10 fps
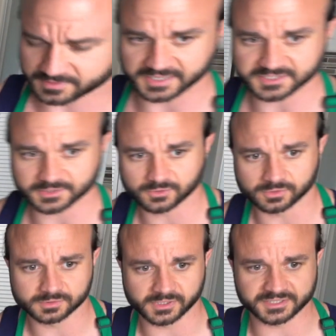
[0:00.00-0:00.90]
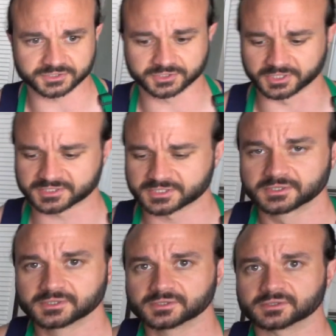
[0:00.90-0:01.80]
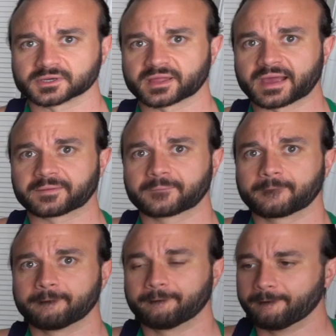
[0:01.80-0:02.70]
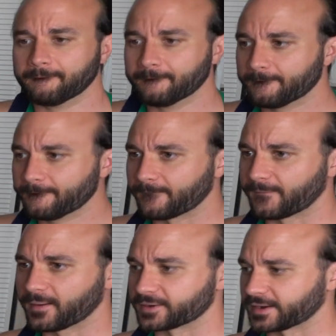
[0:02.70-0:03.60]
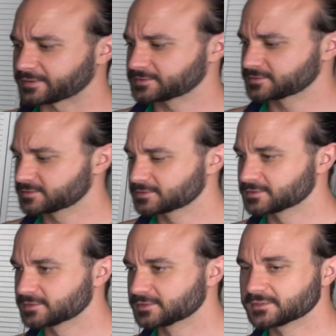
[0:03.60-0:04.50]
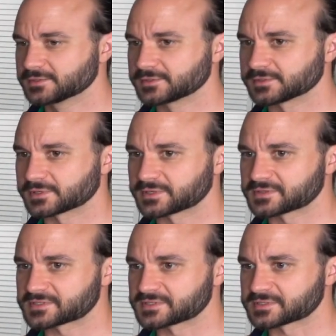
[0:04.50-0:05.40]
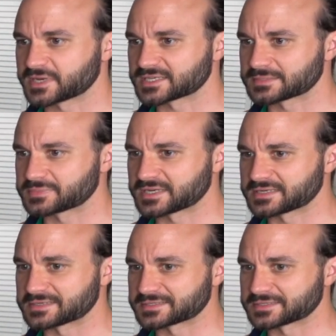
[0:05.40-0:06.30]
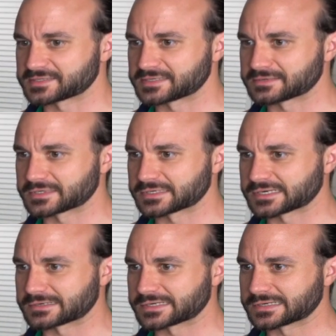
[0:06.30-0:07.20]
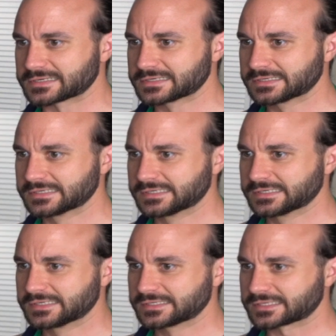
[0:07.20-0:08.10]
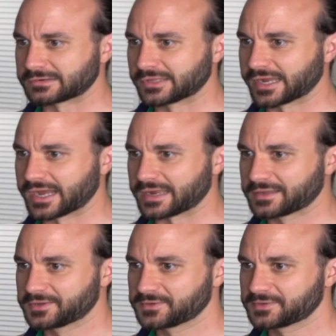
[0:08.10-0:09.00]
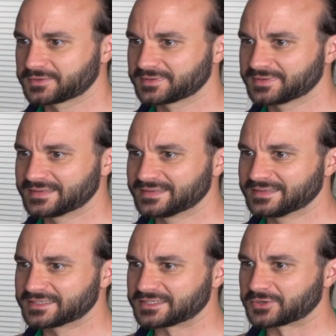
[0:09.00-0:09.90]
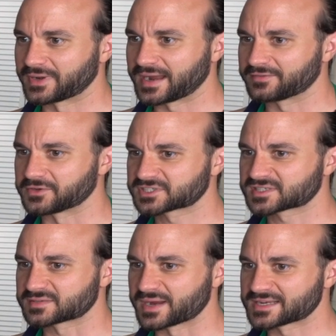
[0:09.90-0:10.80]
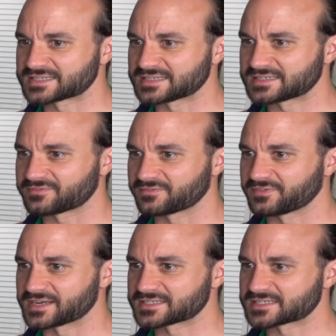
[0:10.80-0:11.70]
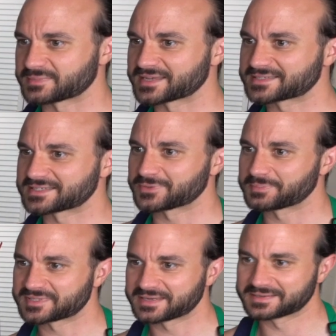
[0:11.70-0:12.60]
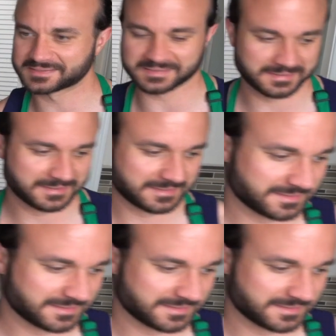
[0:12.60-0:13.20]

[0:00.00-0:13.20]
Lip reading: nice and cooked. Look at that. Oh yeah. All right, this pan is getting really hot right now. It's getting really hot. You don't have those fancy schmancy sweet potatoes